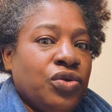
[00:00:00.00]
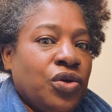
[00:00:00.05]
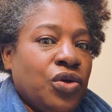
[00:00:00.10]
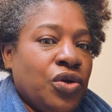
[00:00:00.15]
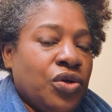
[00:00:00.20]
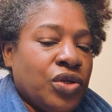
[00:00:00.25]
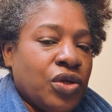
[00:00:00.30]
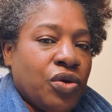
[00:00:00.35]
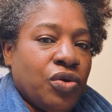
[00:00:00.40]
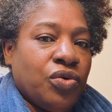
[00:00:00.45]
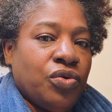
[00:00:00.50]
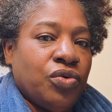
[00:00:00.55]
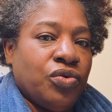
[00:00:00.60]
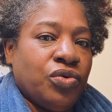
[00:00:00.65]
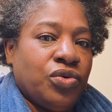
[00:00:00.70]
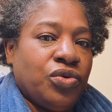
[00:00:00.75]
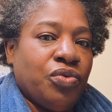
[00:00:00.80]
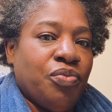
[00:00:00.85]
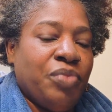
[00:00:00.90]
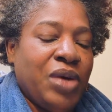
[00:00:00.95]

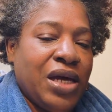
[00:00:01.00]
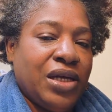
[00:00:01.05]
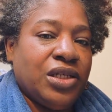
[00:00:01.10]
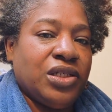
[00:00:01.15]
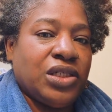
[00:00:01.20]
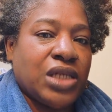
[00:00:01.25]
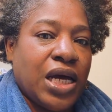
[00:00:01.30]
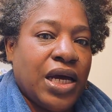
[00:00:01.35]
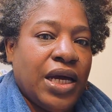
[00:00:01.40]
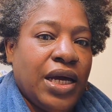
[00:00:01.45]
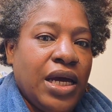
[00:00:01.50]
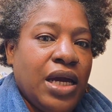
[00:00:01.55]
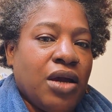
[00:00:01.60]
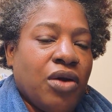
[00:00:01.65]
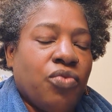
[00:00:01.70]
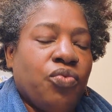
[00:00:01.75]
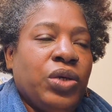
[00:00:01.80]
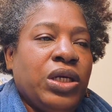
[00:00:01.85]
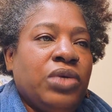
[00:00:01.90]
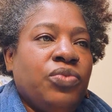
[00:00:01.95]
to manage our
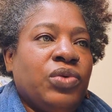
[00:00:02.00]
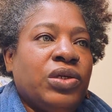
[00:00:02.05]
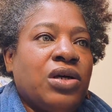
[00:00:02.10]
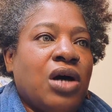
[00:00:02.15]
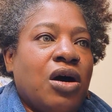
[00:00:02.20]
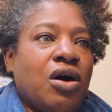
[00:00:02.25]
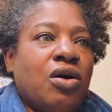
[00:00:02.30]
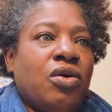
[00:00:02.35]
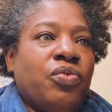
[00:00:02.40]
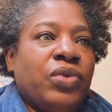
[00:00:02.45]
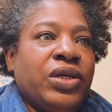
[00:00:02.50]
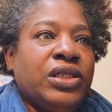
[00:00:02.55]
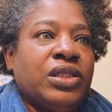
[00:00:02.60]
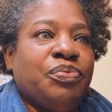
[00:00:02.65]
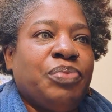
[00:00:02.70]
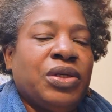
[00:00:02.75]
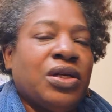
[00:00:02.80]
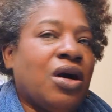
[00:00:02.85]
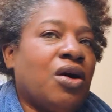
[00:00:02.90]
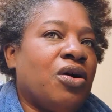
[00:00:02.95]
hair. We will always
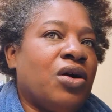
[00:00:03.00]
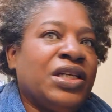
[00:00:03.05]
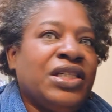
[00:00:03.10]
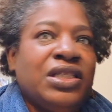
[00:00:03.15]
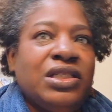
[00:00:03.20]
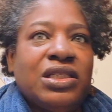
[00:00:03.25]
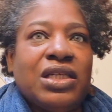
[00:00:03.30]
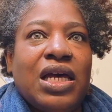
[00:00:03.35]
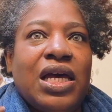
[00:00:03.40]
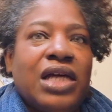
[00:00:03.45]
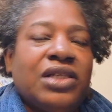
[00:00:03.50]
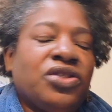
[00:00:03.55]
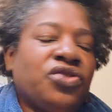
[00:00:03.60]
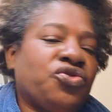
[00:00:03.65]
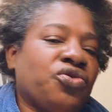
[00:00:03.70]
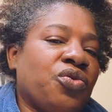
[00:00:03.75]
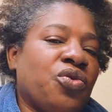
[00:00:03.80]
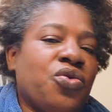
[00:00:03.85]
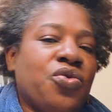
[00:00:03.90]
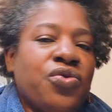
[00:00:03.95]
put all these
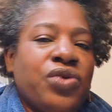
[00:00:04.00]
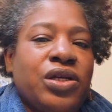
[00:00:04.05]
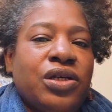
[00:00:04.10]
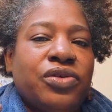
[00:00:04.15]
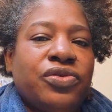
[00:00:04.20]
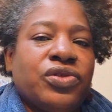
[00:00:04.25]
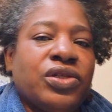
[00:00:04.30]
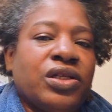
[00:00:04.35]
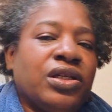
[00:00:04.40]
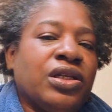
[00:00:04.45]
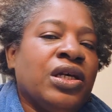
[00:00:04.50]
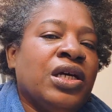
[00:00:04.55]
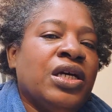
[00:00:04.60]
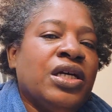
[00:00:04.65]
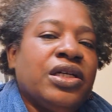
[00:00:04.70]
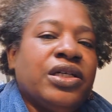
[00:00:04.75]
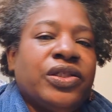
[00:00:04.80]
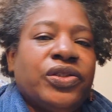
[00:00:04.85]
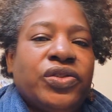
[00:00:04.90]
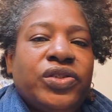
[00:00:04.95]
extra oils and
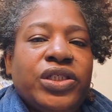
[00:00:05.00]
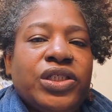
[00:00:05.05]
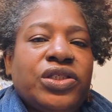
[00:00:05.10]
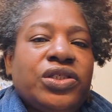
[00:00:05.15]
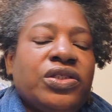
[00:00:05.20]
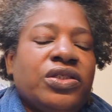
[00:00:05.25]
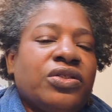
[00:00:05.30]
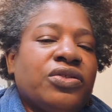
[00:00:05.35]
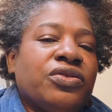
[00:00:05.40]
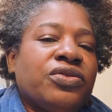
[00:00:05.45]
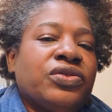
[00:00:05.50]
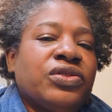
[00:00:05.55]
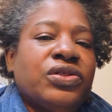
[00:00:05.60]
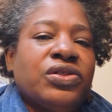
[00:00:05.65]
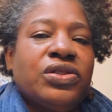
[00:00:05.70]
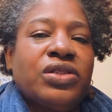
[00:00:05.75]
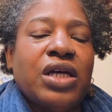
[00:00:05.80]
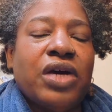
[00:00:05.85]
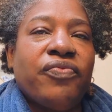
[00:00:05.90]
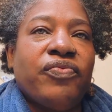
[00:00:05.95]
conditioners
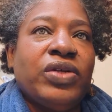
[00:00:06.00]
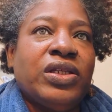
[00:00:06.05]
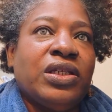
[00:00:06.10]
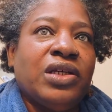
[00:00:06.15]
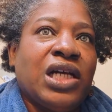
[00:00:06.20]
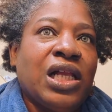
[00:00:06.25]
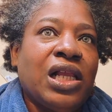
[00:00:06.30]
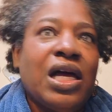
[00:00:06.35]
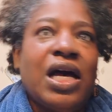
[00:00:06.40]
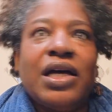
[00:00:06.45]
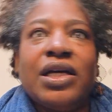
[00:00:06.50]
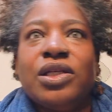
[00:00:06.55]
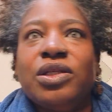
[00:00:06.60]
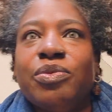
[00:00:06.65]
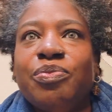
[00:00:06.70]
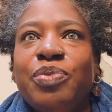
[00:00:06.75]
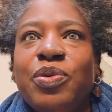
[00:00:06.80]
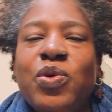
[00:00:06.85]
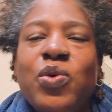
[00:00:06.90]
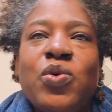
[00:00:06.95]
and stuff and clogging
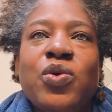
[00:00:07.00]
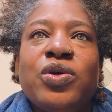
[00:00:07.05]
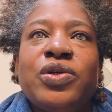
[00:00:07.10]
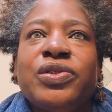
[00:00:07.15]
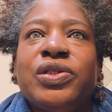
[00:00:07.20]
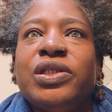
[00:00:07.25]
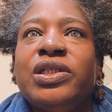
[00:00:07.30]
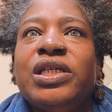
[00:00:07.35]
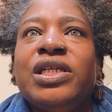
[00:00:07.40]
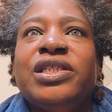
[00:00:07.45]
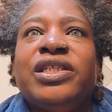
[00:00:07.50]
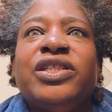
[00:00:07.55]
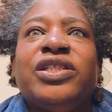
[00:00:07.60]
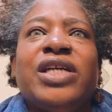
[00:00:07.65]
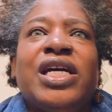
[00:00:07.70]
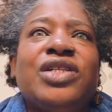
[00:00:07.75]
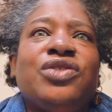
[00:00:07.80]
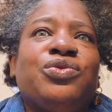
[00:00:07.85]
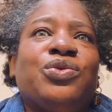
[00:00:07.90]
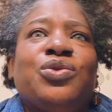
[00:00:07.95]
the pores. And then the
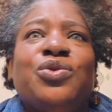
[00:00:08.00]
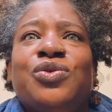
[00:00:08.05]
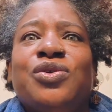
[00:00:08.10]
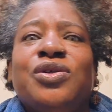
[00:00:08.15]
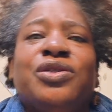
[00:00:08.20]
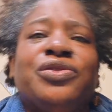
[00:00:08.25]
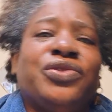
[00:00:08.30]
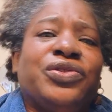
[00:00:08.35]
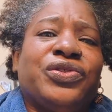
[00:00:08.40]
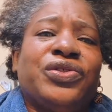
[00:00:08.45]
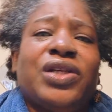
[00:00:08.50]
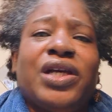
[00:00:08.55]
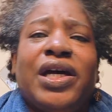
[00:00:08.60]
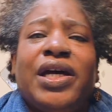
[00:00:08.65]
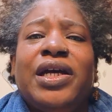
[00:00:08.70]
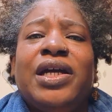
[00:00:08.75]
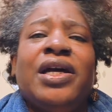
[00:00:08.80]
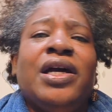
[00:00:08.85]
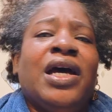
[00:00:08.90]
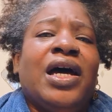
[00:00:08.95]
natural oils is
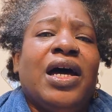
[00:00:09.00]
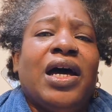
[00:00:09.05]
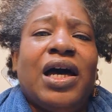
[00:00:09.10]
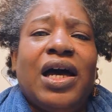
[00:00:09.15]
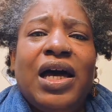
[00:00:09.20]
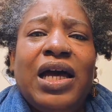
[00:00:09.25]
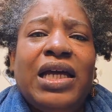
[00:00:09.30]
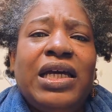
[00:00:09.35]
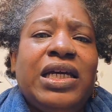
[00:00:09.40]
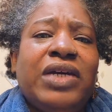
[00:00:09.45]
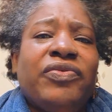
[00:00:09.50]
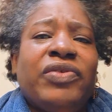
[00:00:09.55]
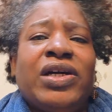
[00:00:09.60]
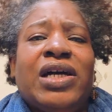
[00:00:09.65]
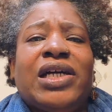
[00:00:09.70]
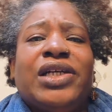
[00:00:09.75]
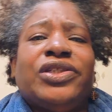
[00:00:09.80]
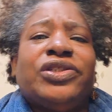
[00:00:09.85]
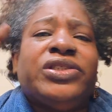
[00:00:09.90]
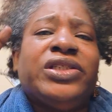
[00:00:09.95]
like, I ain't even
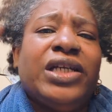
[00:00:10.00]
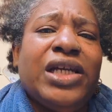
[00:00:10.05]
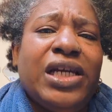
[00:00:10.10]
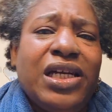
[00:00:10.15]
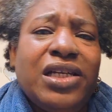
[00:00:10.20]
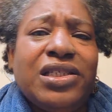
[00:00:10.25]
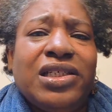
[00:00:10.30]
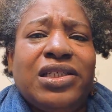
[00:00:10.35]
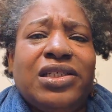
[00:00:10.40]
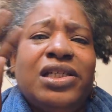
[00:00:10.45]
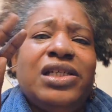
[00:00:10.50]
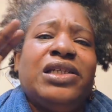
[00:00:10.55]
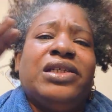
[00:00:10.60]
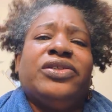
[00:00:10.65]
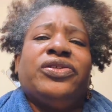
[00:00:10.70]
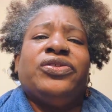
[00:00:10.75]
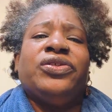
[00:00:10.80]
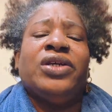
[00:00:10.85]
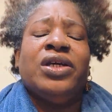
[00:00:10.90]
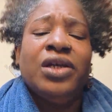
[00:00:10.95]
got a chance in
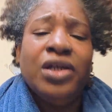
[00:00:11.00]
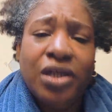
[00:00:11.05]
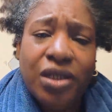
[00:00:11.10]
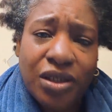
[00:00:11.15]
this,